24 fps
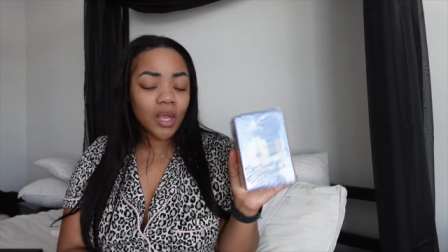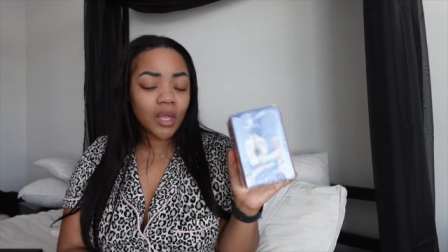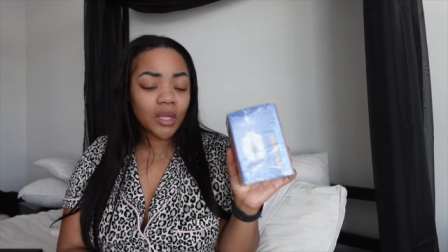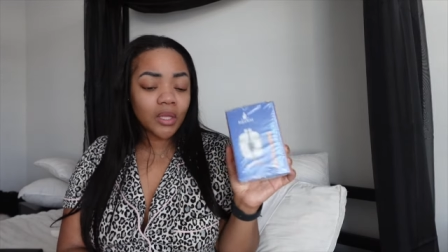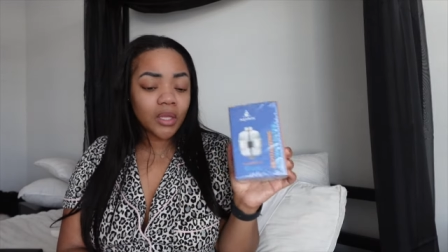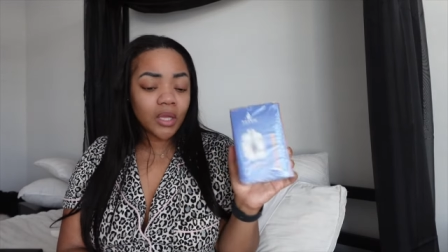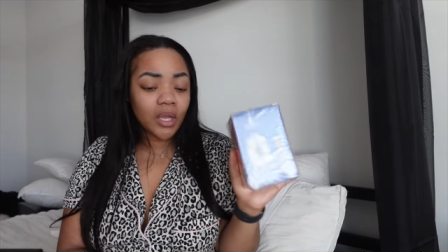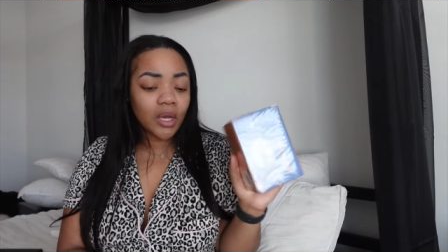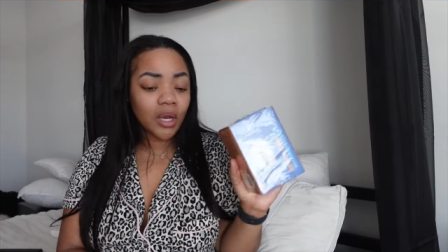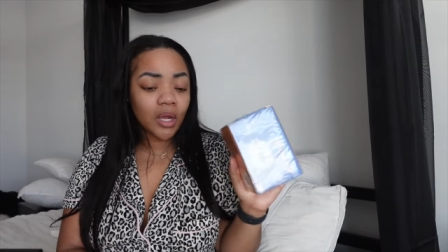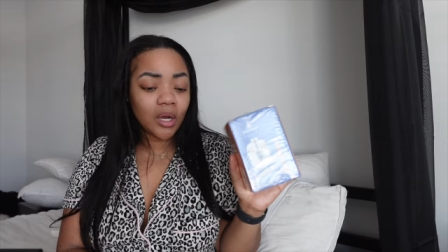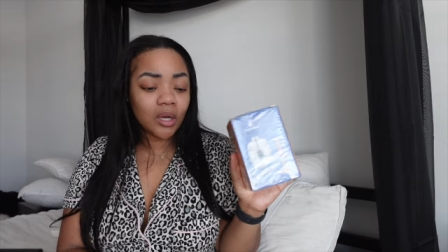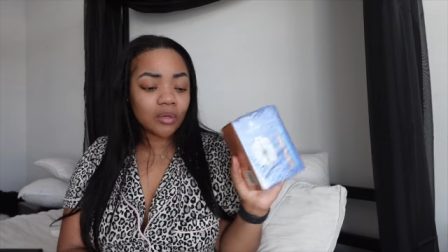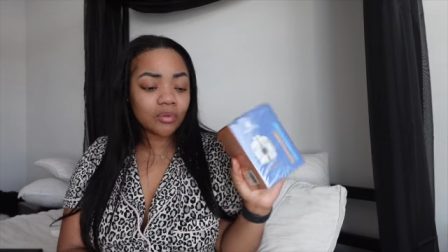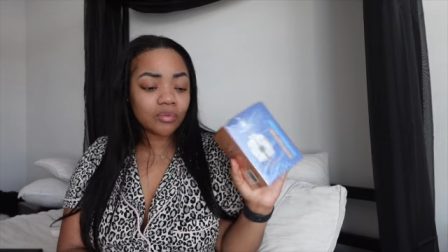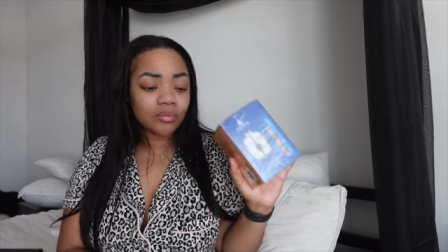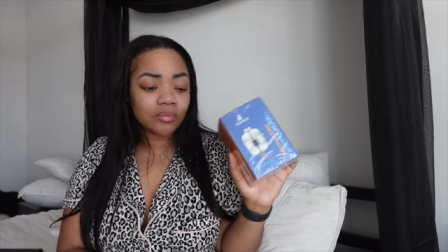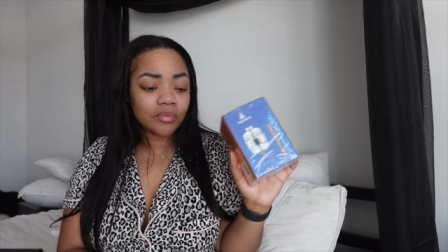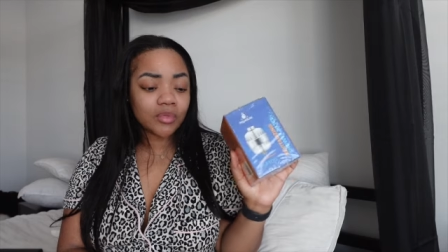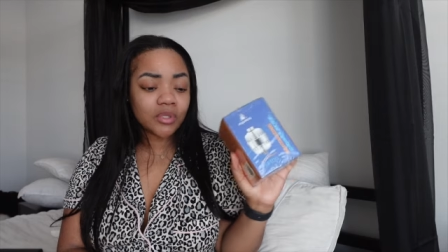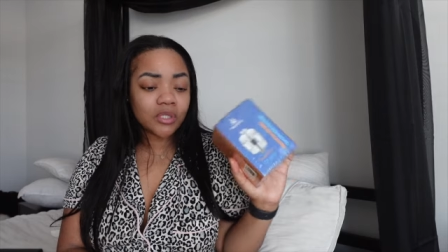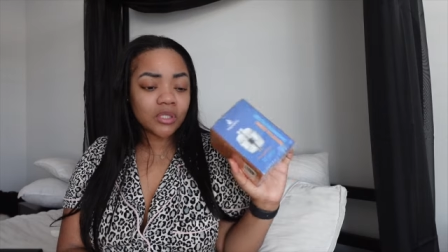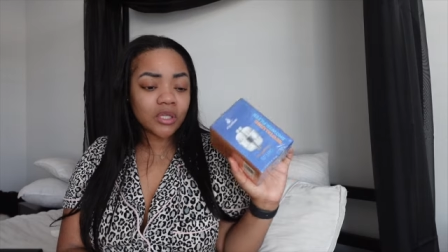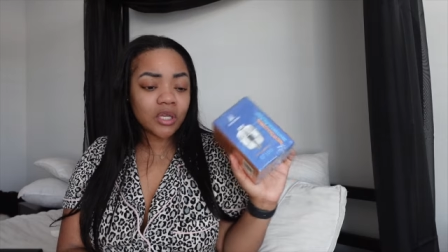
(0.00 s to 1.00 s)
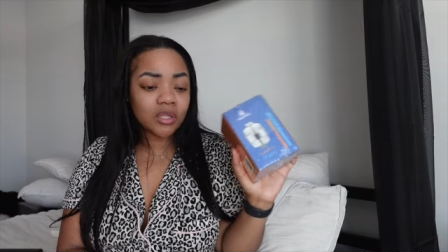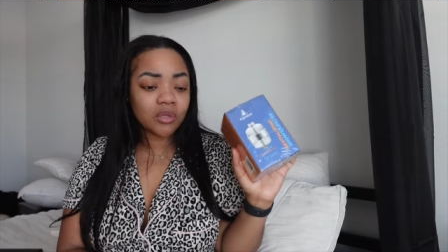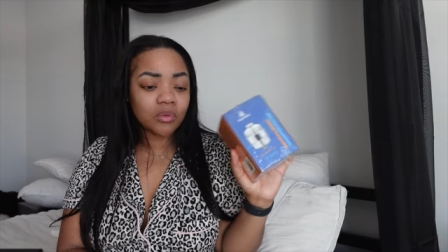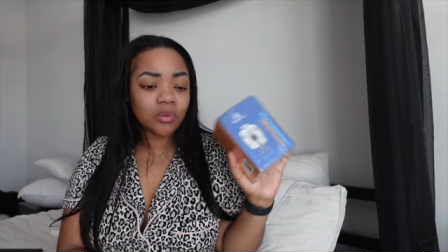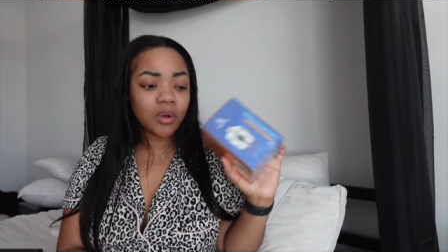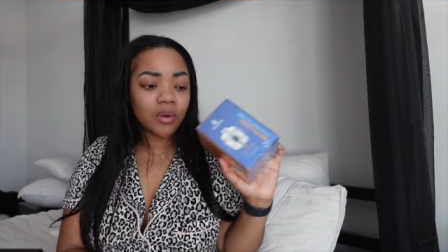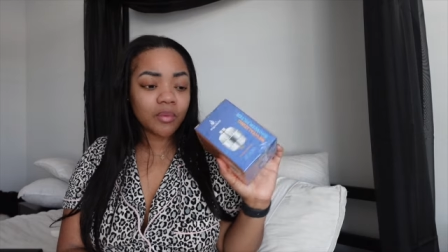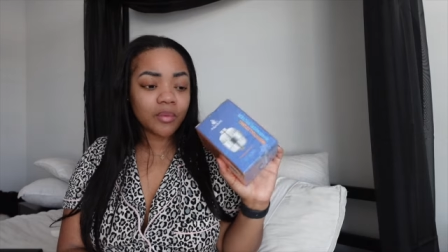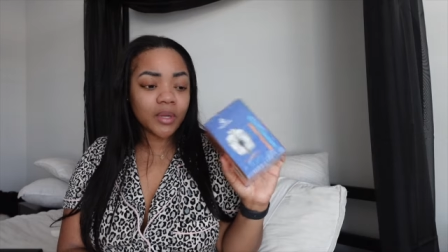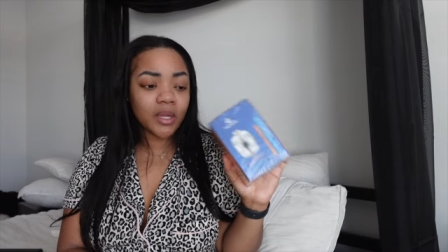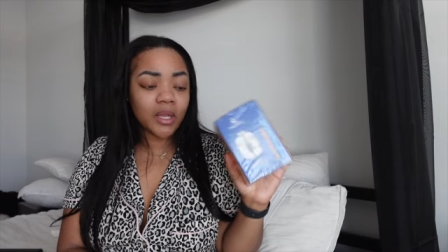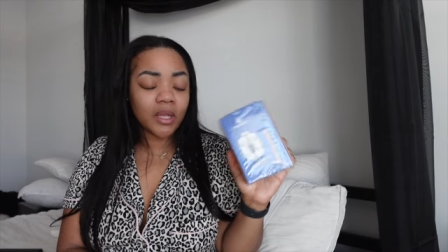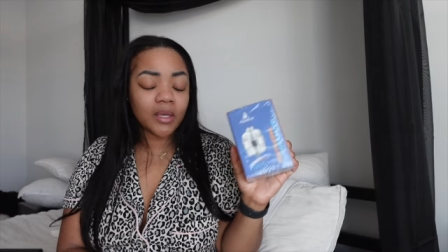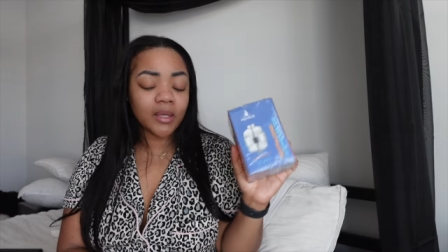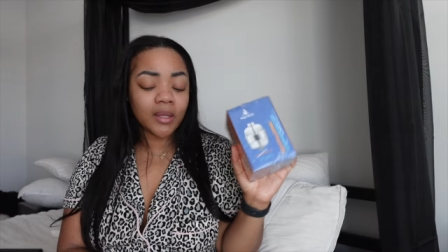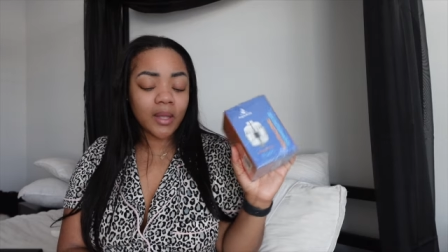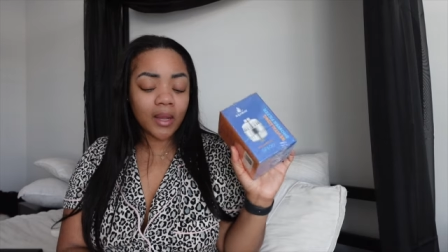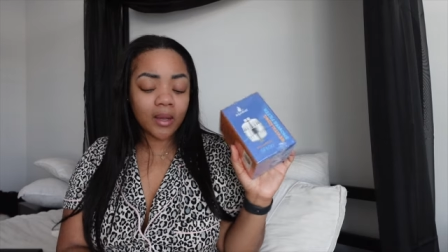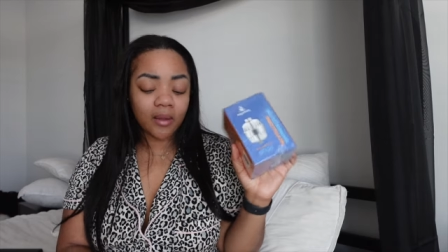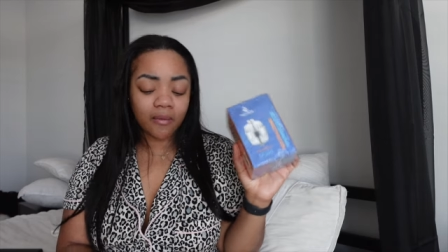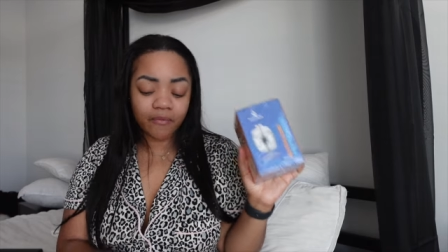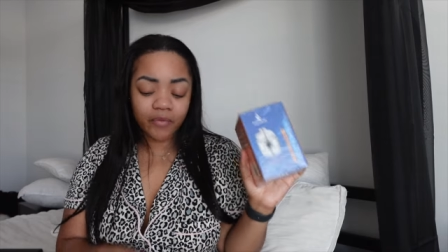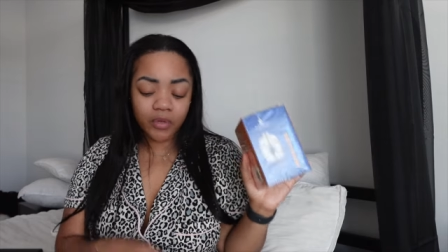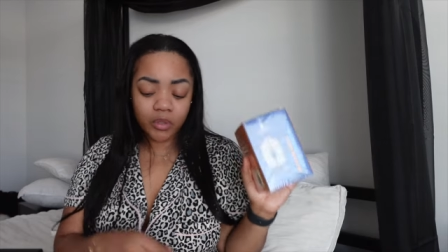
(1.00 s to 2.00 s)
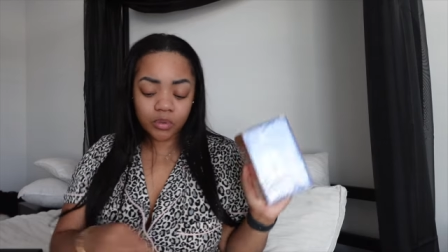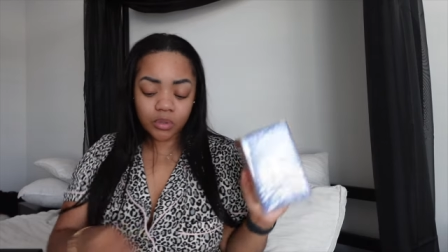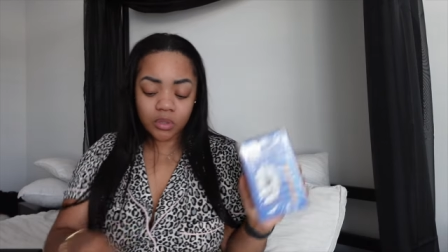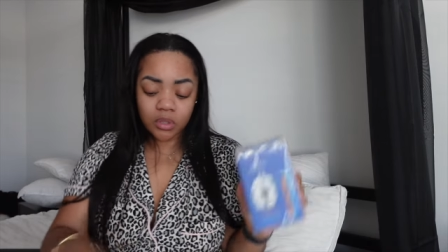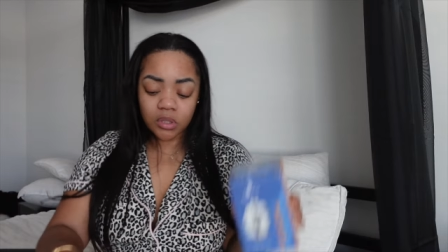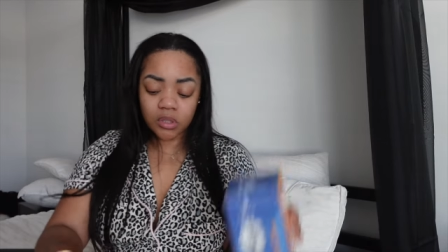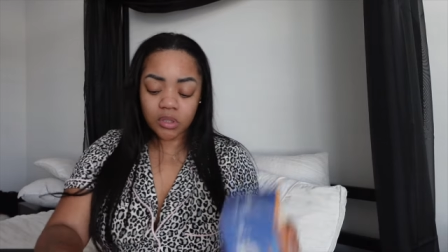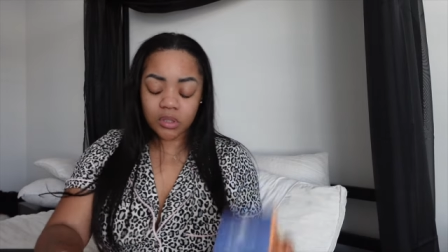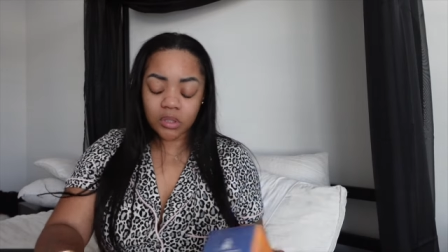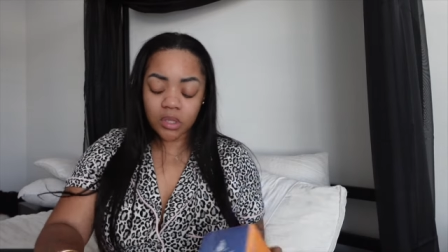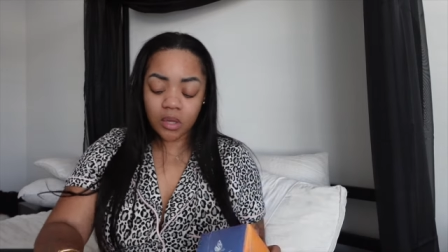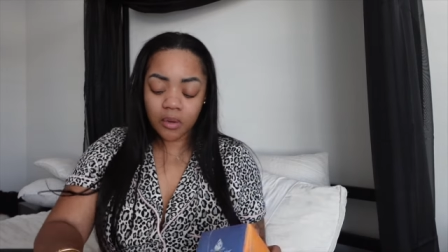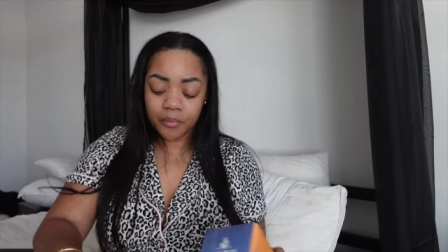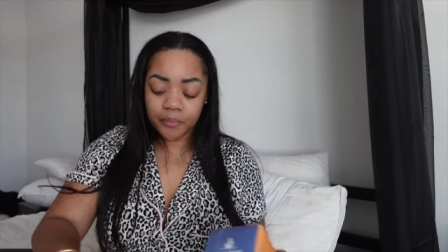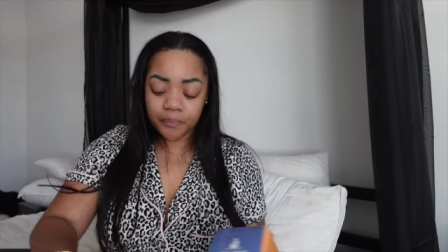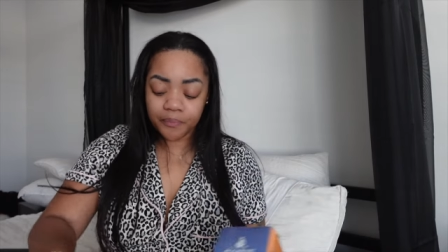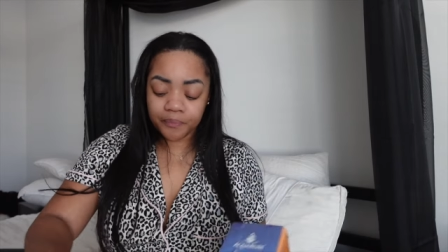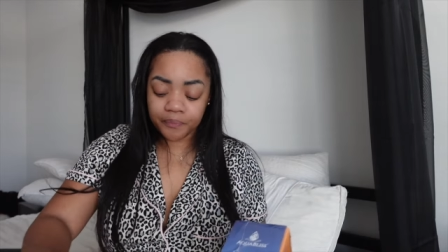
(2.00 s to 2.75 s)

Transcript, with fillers: you know there's nothing wrong with getting like a filter so